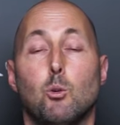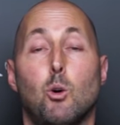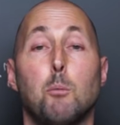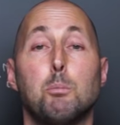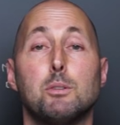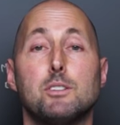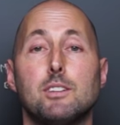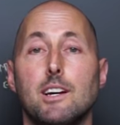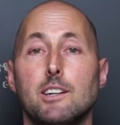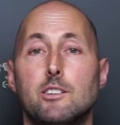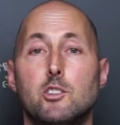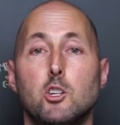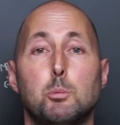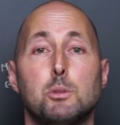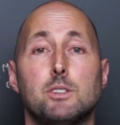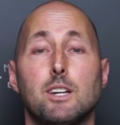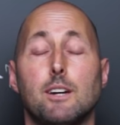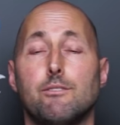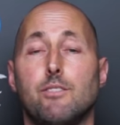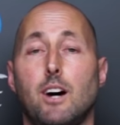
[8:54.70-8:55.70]
one percent, two
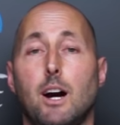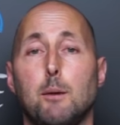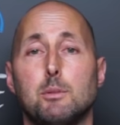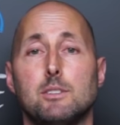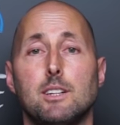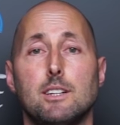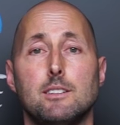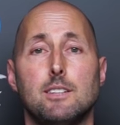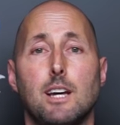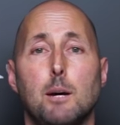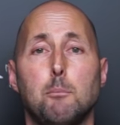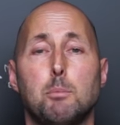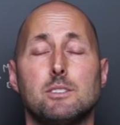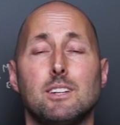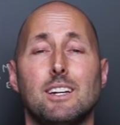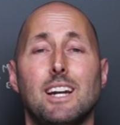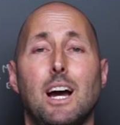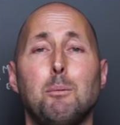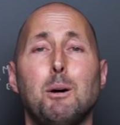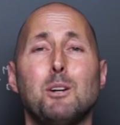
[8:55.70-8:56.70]
percent, five percent, ten
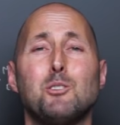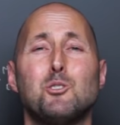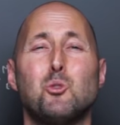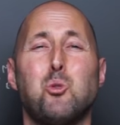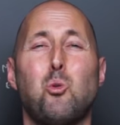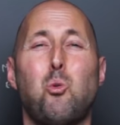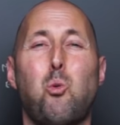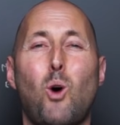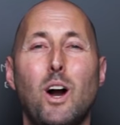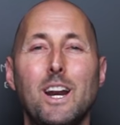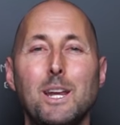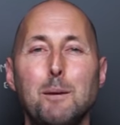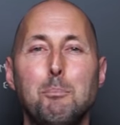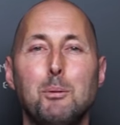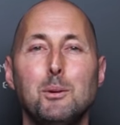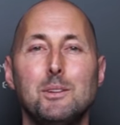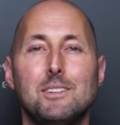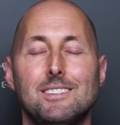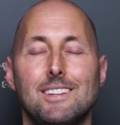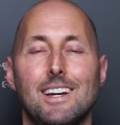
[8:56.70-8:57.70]
percent, how about twenty
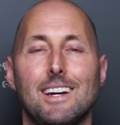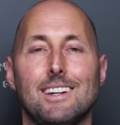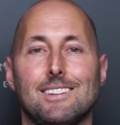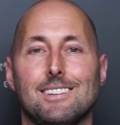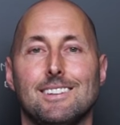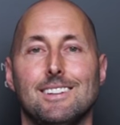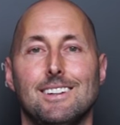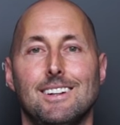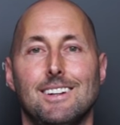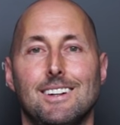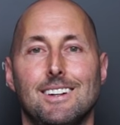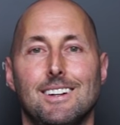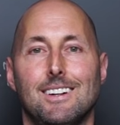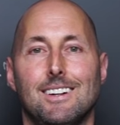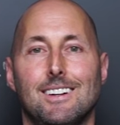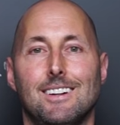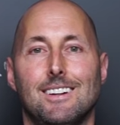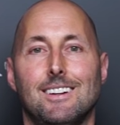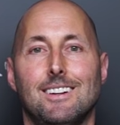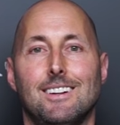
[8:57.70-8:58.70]
percent?
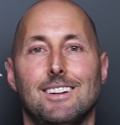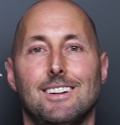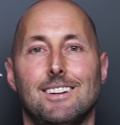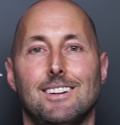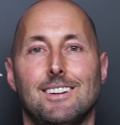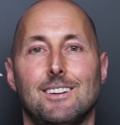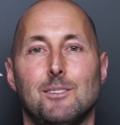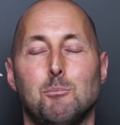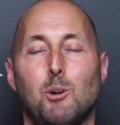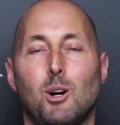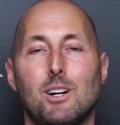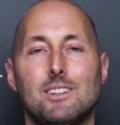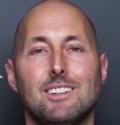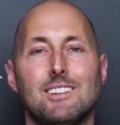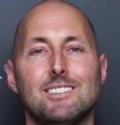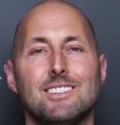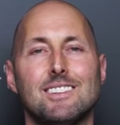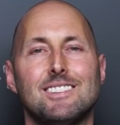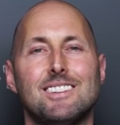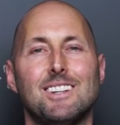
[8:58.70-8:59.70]
Mark
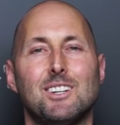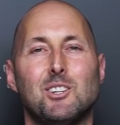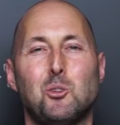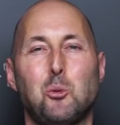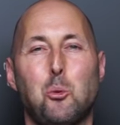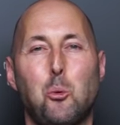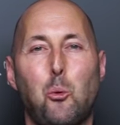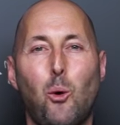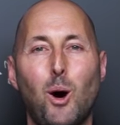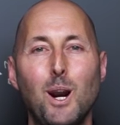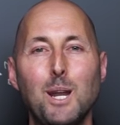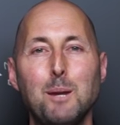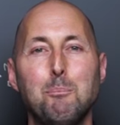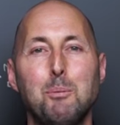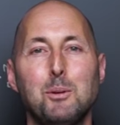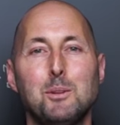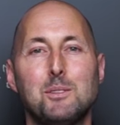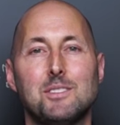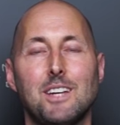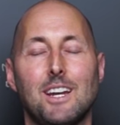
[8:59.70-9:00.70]
tells us that twenty
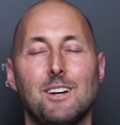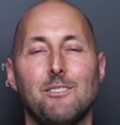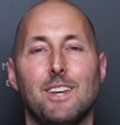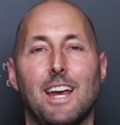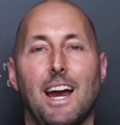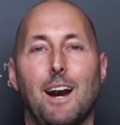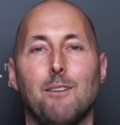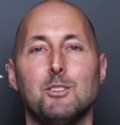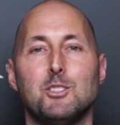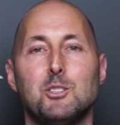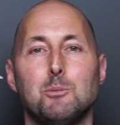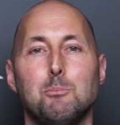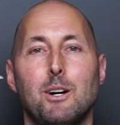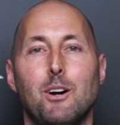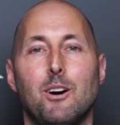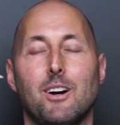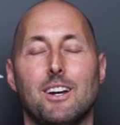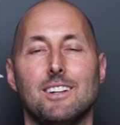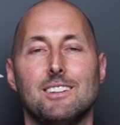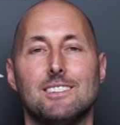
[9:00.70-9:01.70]
percent of the average
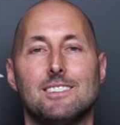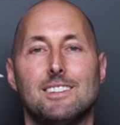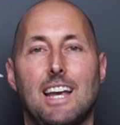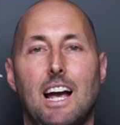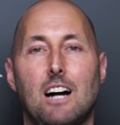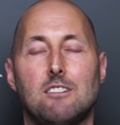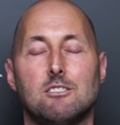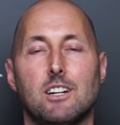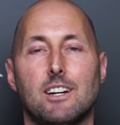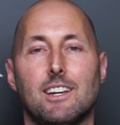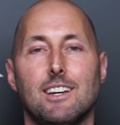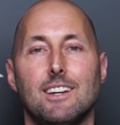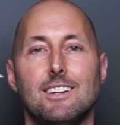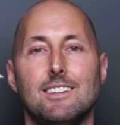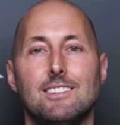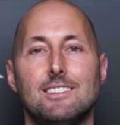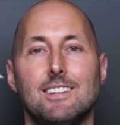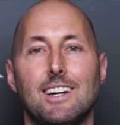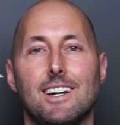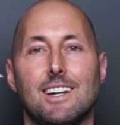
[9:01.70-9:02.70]
American's caloric
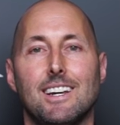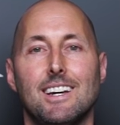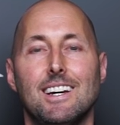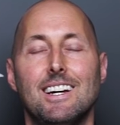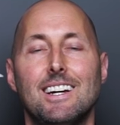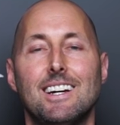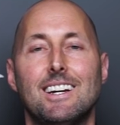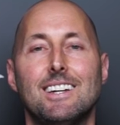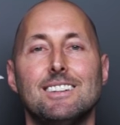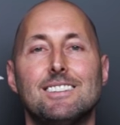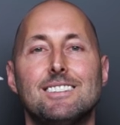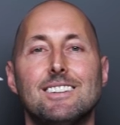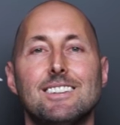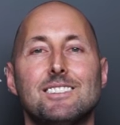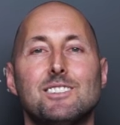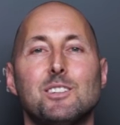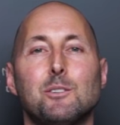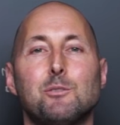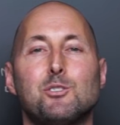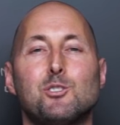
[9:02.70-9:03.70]
intake
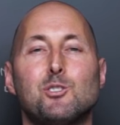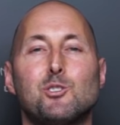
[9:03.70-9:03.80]
consists of